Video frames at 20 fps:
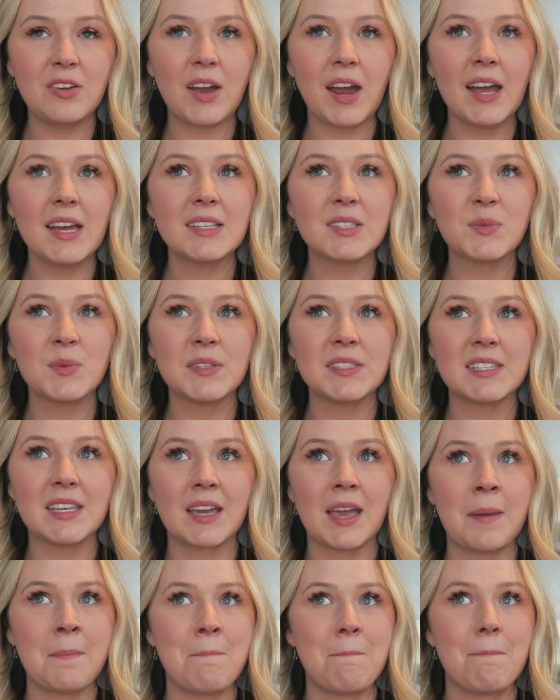you guys, was
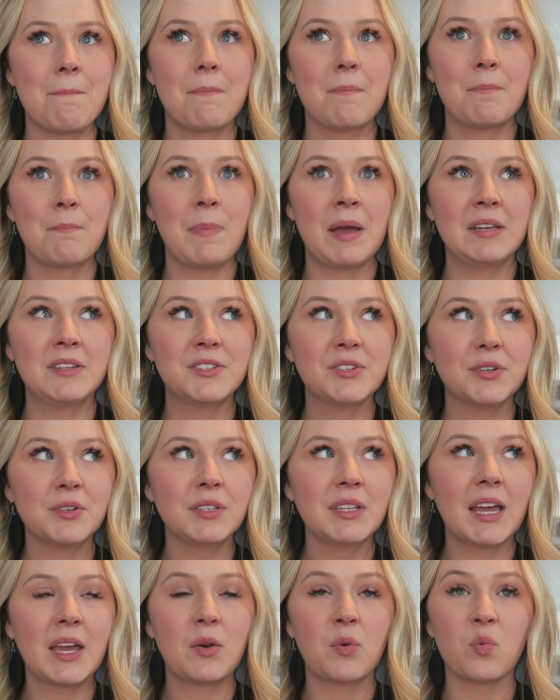like a
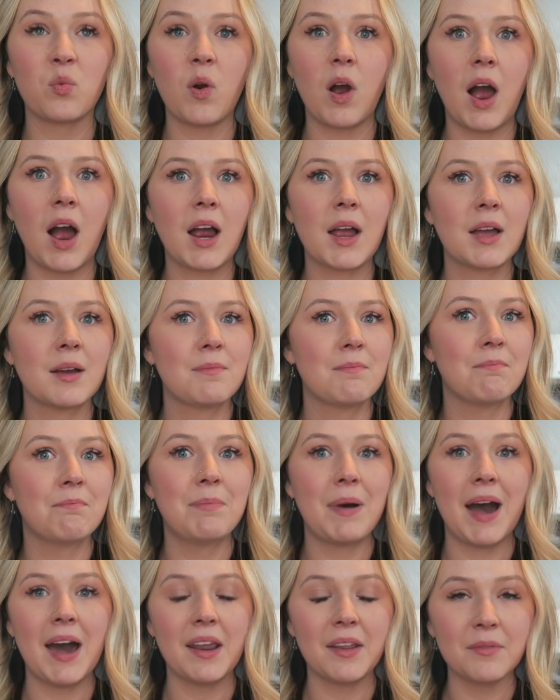mental like
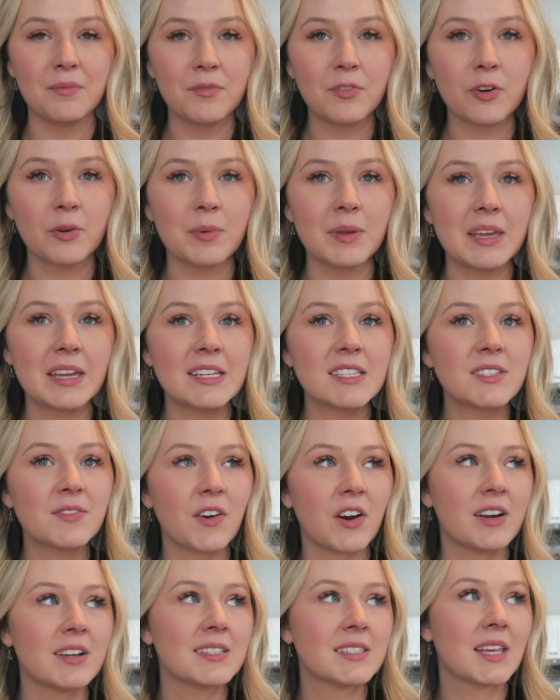rock bottom for me as
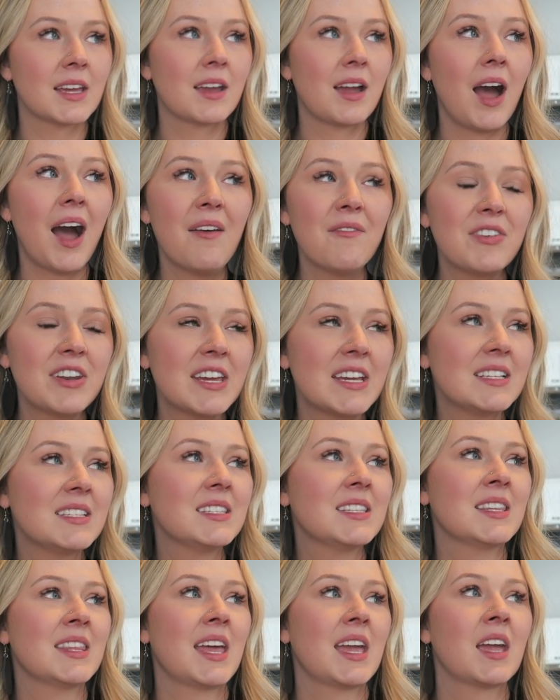far as like
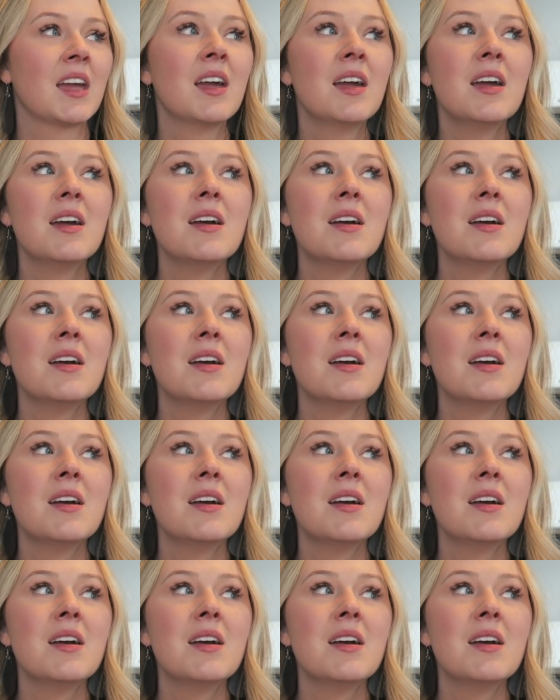confidence and like